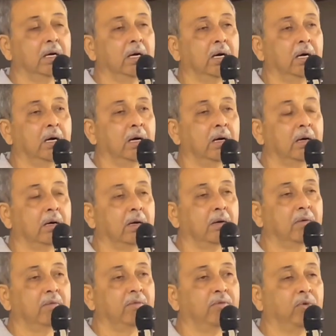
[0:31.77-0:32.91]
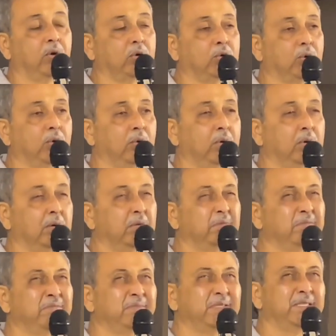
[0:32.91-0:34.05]
photo,
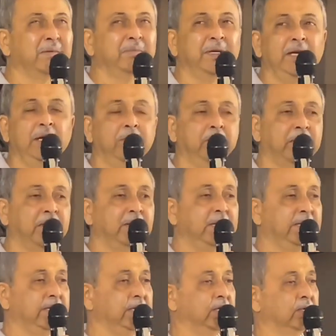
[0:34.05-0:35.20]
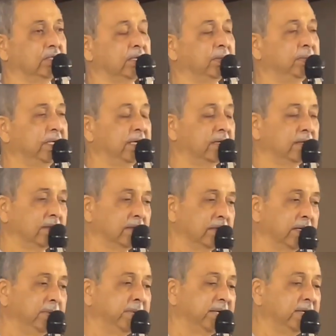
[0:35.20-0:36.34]
something impunity or something,
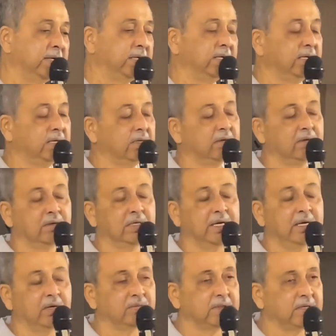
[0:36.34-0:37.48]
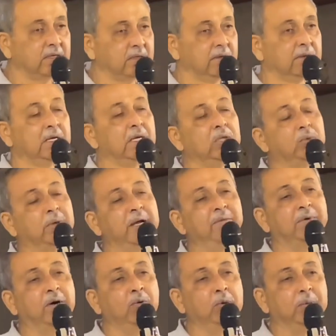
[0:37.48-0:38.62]
impunity kind of thing. So I
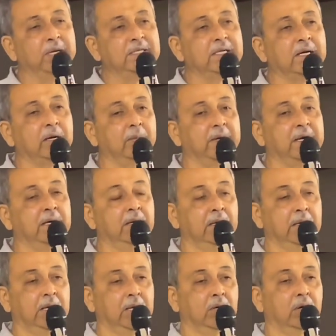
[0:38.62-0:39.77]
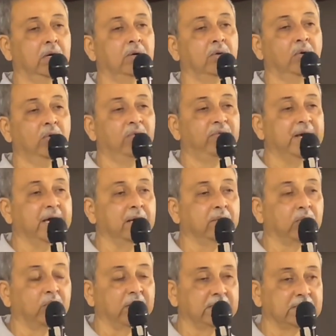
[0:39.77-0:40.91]
found a gentleman called Wolfgang
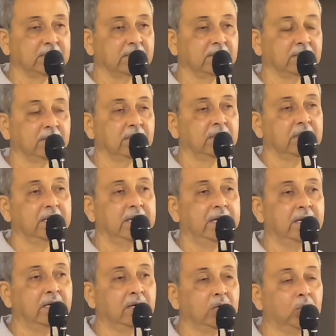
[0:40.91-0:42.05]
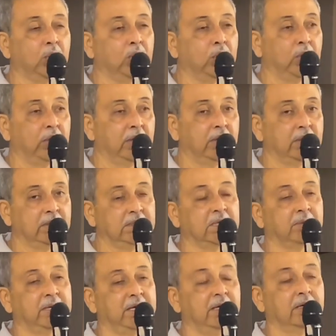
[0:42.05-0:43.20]
Morris in Cologne,
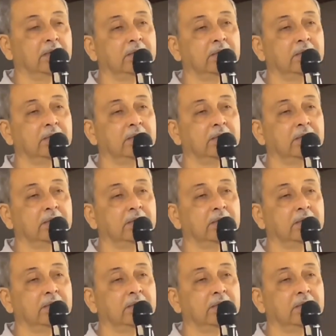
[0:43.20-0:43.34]
Germany.